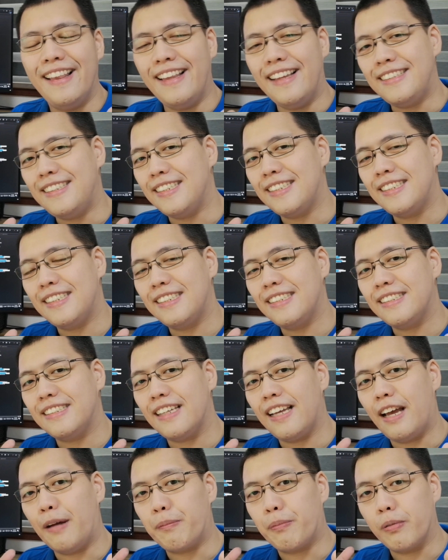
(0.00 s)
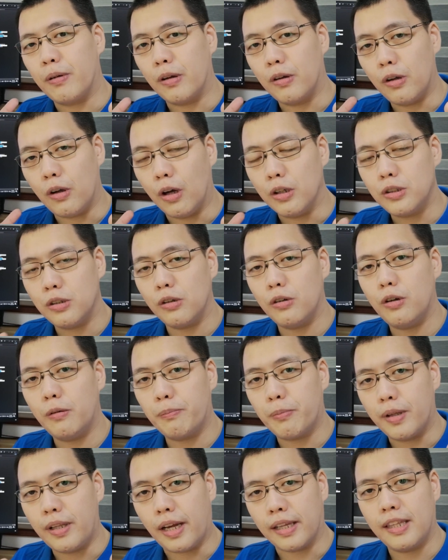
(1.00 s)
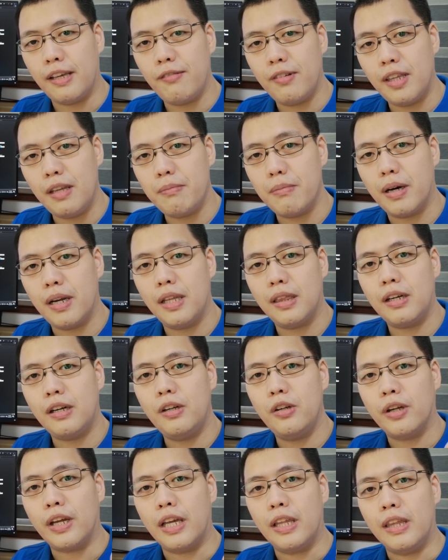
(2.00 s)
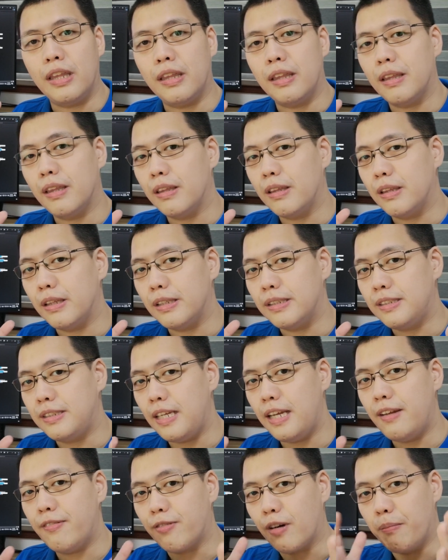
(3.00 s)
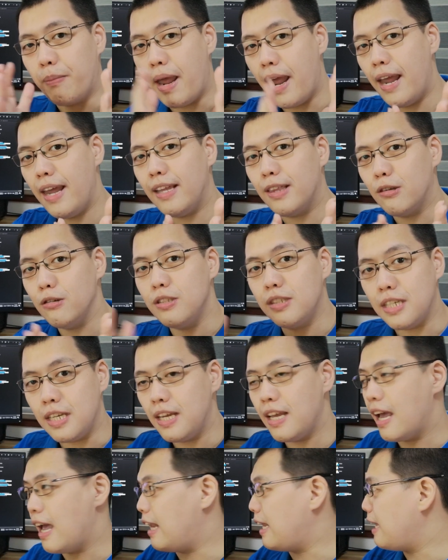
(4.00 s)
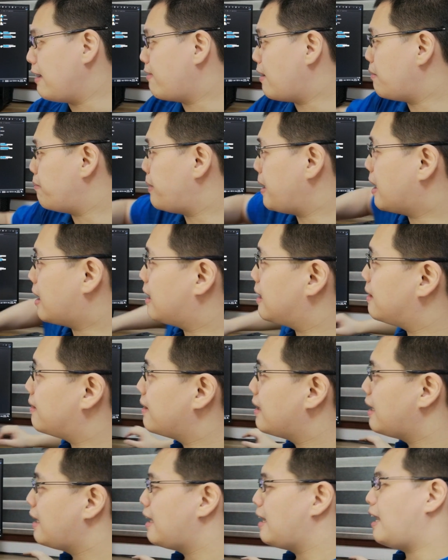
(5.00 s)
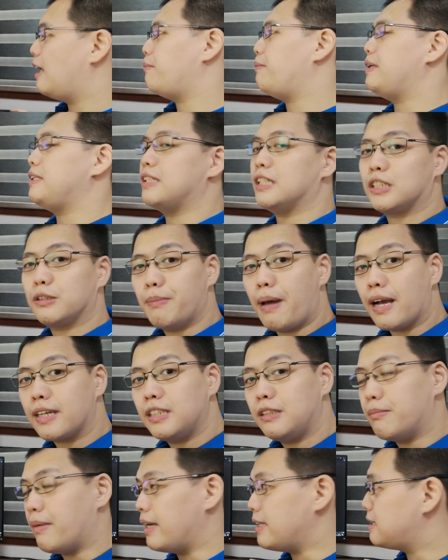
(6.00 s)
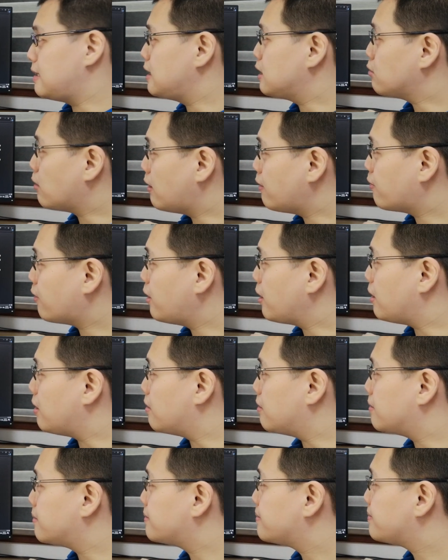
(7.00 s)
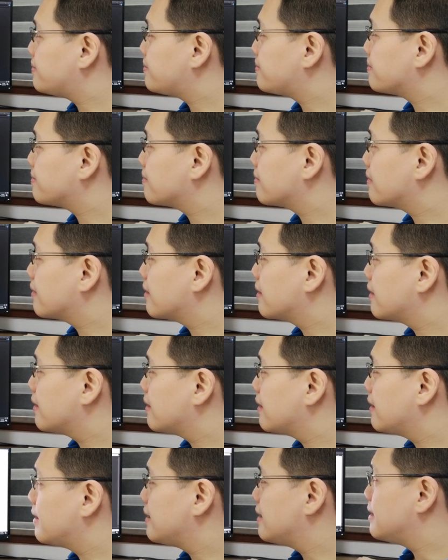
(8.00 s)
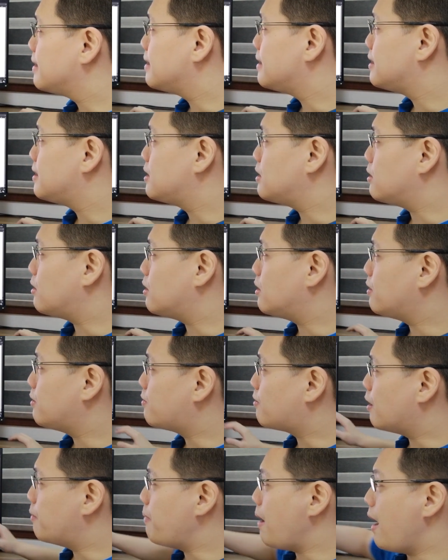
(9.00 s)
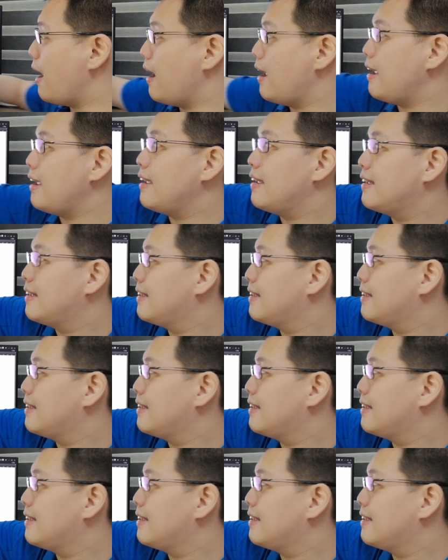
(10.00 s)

This is also good productivity monitor. You can see from A to Z and even beyond. Let me just maximize this one for you. So from A